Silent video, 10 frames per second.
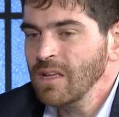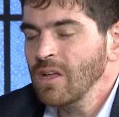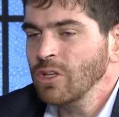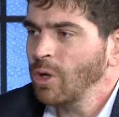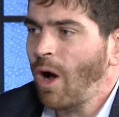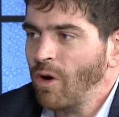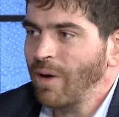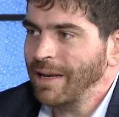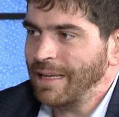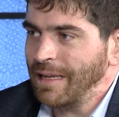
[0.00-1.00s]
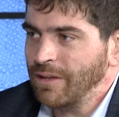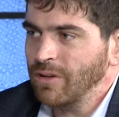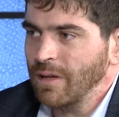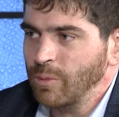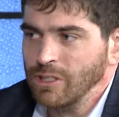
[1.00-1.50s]
So already,
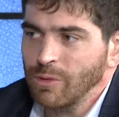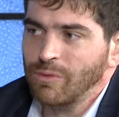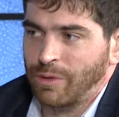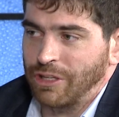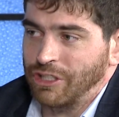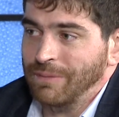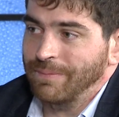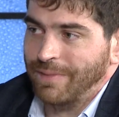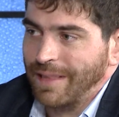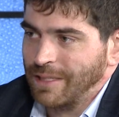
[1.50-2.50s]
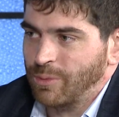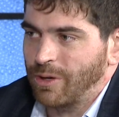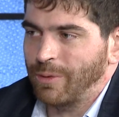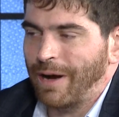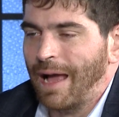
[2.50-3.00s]
we start with religion. That's
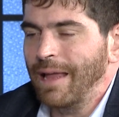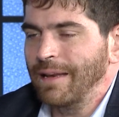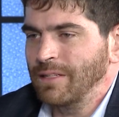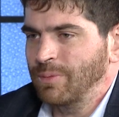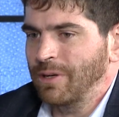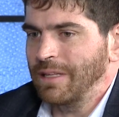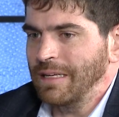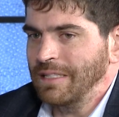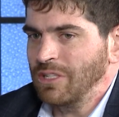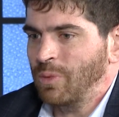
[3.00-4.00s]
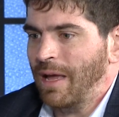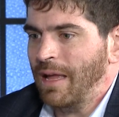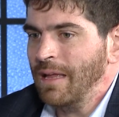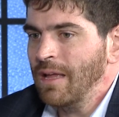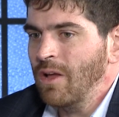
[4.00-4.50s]
where we're at. It's probably the easiest way.